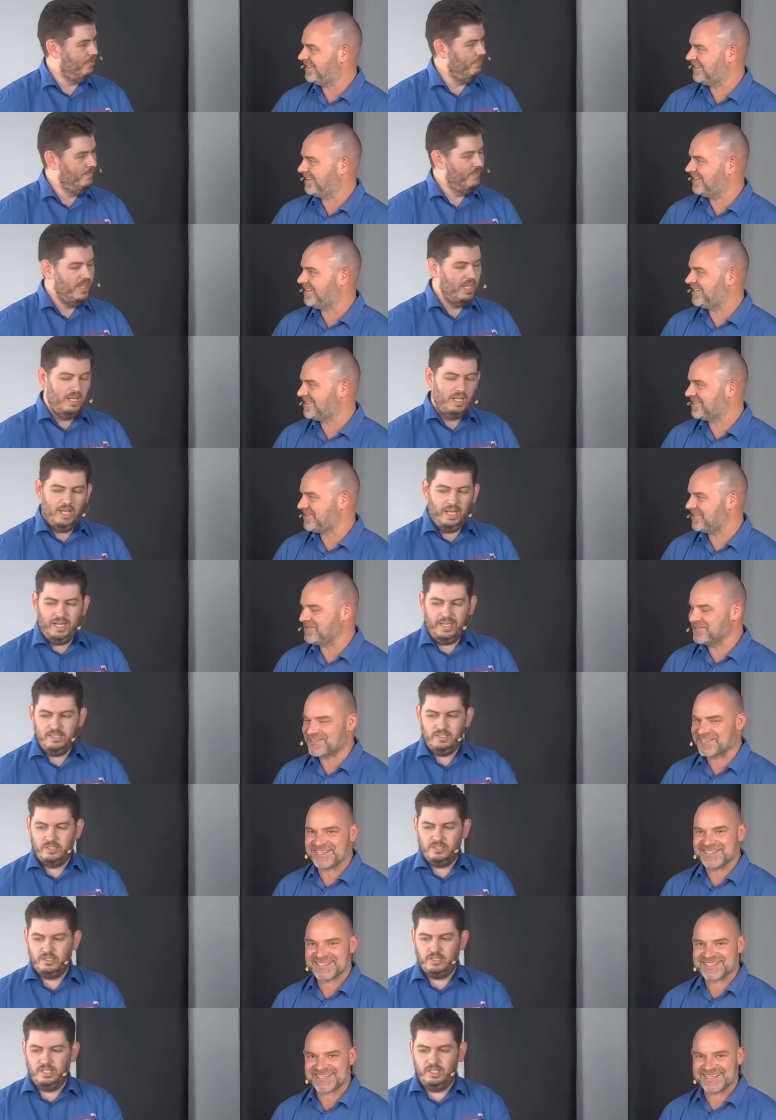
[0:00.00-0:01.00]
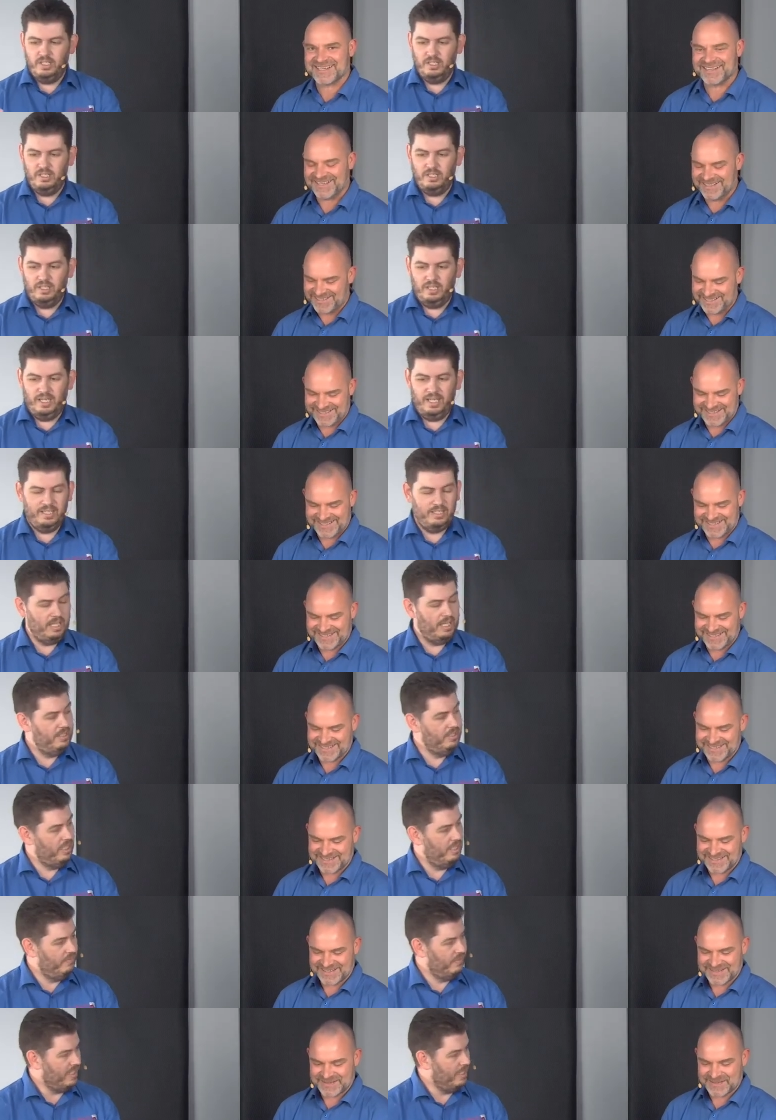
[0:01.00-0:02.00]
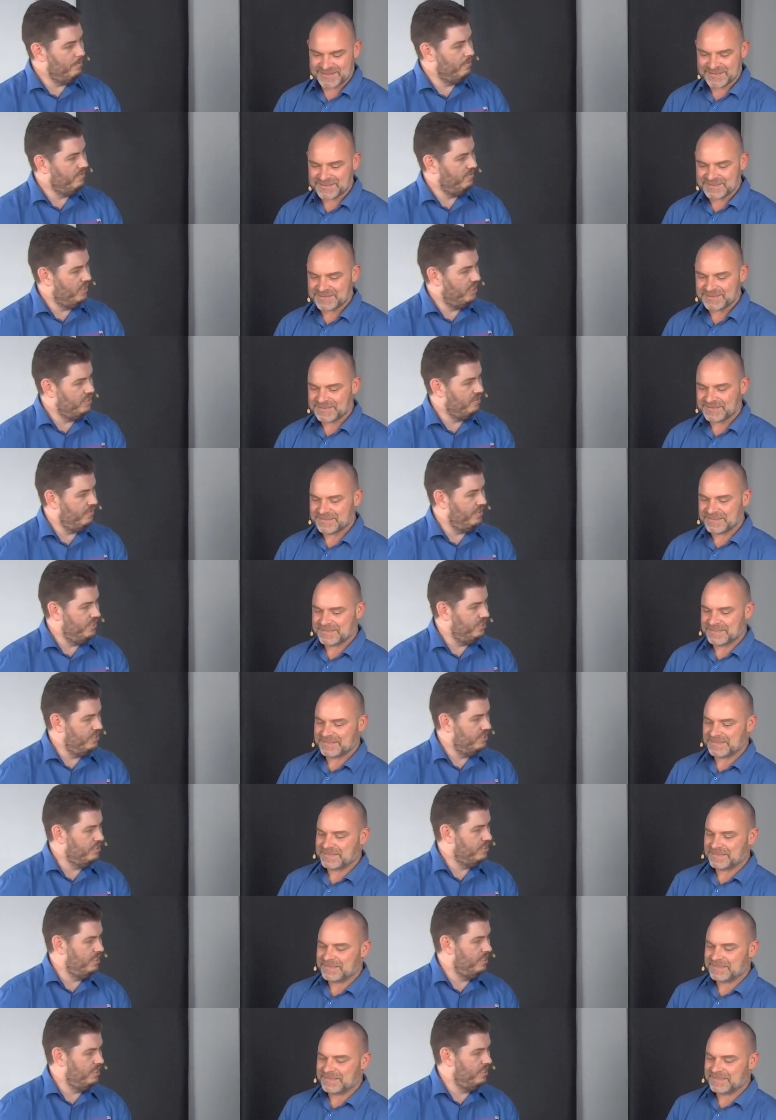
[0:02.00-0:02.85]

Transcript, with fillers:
Speaker 1: that you and see. And and they have a couple of nice features.